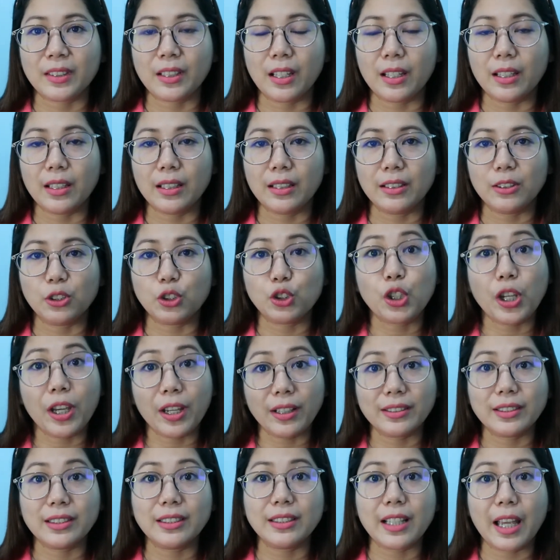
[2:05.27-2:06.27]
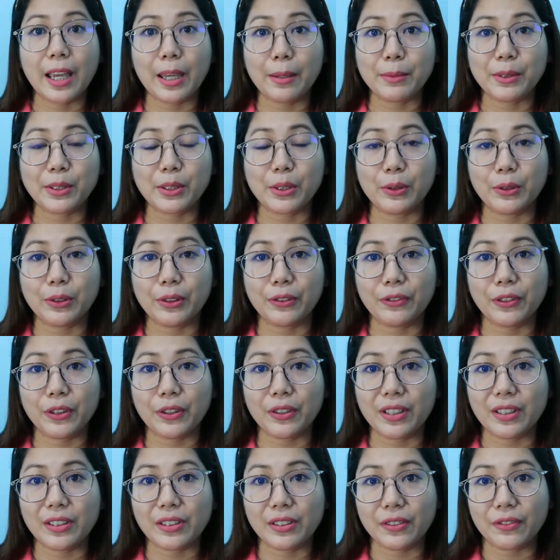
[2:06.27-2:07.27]
And check the time zone of your
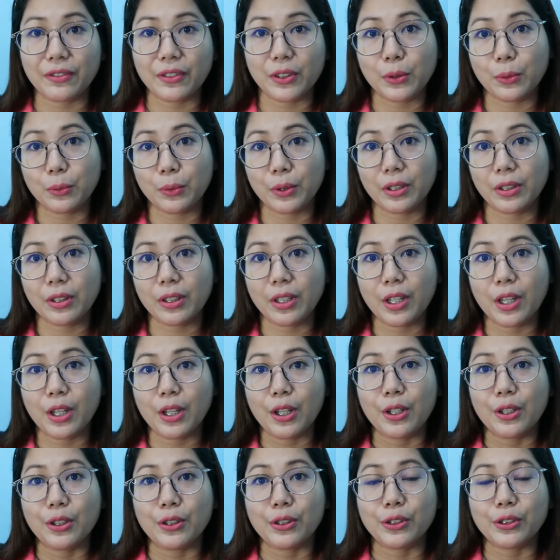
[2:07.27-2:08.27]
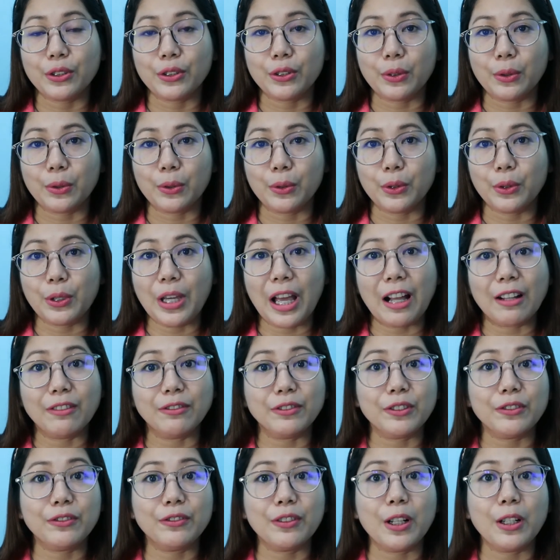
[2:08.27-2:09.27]
interviewer. So you have
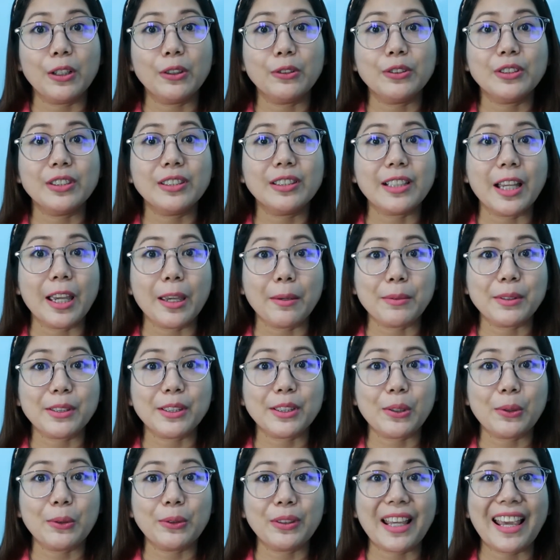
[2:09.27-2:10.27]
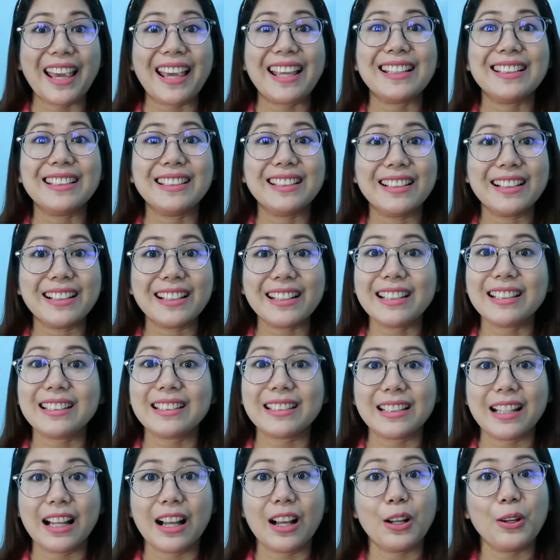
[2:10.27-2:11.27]
to follow the time zone and greet
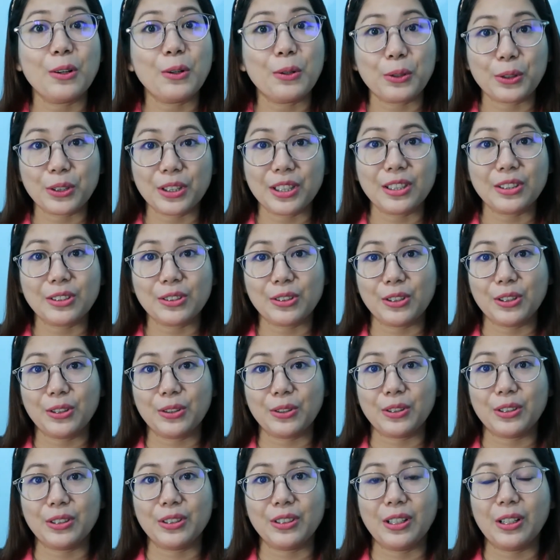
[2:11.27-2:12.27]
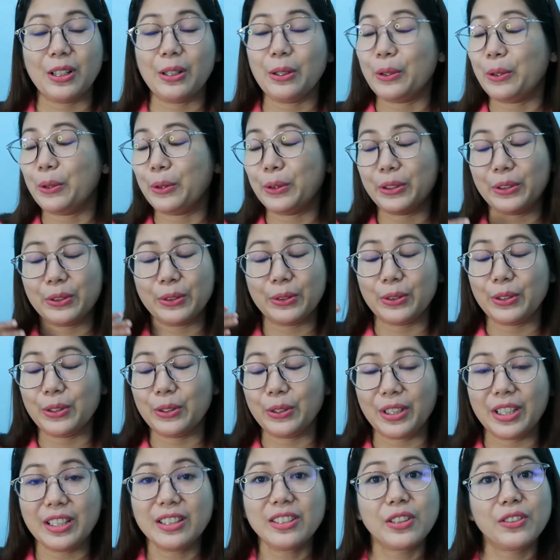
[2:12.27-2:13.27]
according to your or to
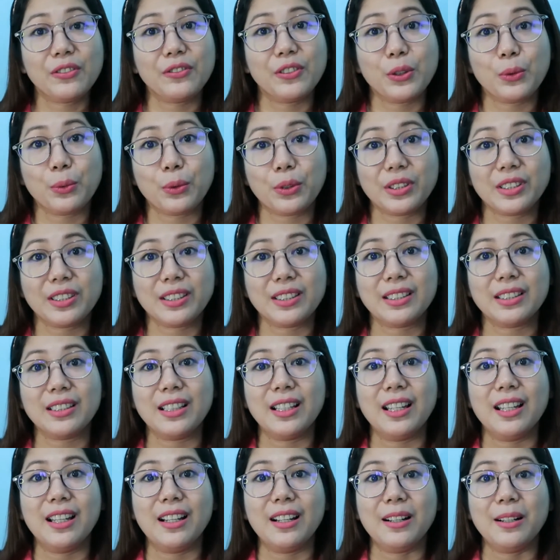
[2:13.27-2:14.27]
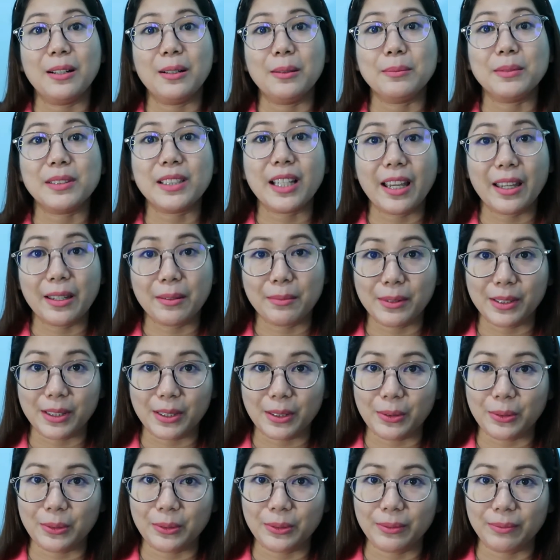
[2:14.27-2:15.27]
your interviewer's time
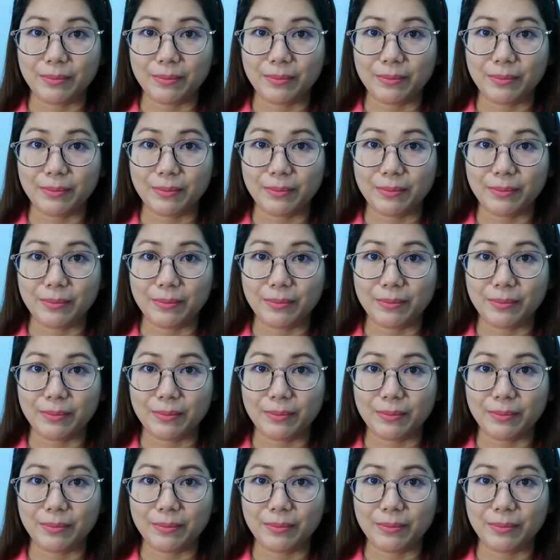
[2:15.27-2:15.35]
zone.